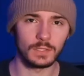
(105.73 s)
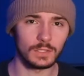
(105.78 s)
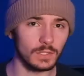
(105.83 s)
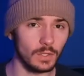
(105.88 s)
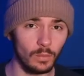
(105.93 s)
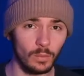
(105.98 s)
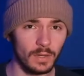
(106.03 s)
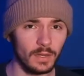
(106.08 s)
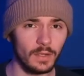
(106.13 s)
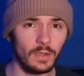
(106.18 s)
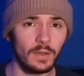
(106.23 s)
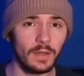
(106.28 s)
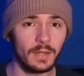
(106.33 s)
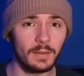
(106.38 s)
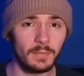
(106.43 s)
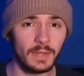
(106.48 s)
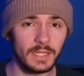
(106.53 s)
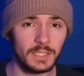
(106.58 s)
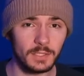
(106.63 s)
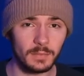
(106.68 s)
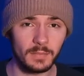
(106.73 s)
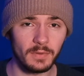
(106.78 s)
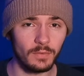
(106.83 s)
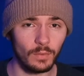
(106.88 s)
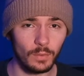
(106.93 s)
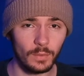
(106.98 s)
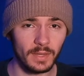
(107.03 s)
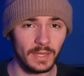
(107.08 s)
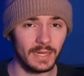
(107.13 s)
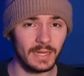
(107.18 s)
So I want to go ahead and mention
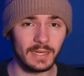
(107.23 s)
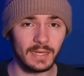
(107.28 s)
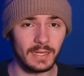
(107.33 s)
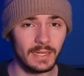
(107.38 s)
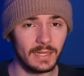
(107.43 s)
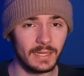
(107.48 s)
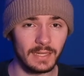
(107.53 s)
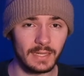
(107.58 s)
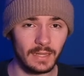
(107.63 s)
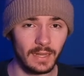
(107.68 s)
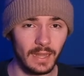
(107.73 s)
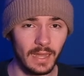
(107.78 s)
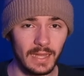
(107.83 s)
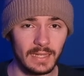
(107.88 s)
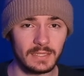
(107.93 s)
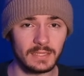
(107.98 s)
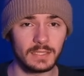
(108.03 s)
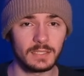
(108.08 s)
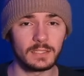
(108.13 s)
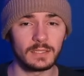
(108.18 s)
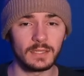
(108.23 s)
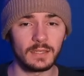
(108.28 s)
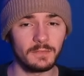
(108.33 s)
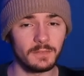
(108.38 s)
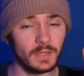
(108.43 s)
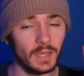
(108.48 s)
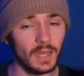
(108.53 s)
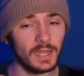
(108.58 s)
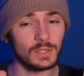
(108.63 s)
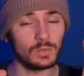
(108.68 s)
before we get into any classes, if
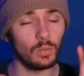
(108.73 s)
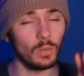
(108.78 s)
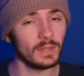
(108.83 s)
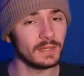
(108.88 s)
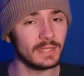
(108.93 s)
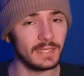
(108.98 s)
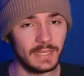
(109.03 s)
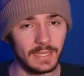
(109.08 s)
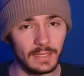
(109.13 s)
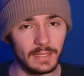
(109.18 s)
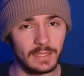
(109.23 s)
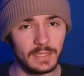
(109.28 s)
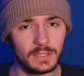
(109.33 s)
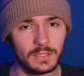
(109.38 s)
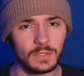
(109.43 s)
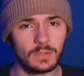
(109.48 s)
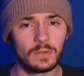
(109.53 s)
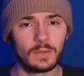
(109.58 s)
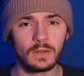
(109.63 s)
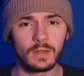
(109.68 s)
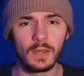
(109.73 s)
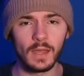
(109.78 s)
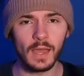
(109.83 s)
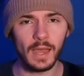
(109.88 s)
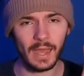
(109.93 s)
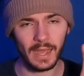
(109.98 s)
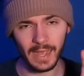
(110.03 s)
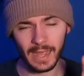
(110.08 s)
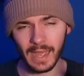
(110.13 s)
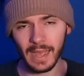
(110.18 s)
you guys want the ghillie suit,
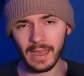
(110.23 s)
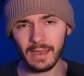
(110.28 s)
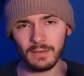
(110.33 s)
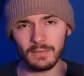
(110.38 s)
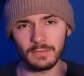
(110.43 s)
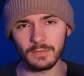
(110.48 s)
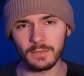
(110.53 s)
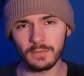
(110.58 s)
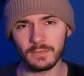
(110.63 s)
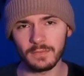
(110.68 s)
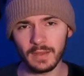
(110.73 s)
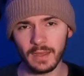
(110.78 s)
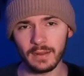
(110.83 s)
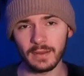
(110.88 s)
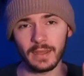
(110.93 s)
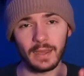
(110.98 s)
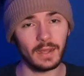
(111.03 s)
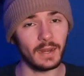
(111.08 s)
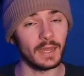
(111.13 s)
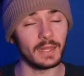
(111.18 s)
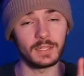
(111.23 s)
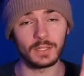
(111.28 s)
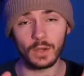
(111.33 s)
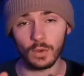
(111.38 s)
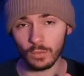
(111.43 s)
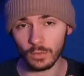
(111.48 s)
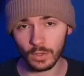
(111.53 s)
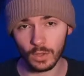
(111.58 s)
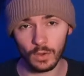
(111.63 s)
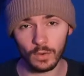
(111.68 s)
I have found out, I
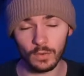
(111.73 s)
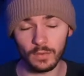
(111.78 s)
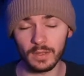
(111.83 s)
don't know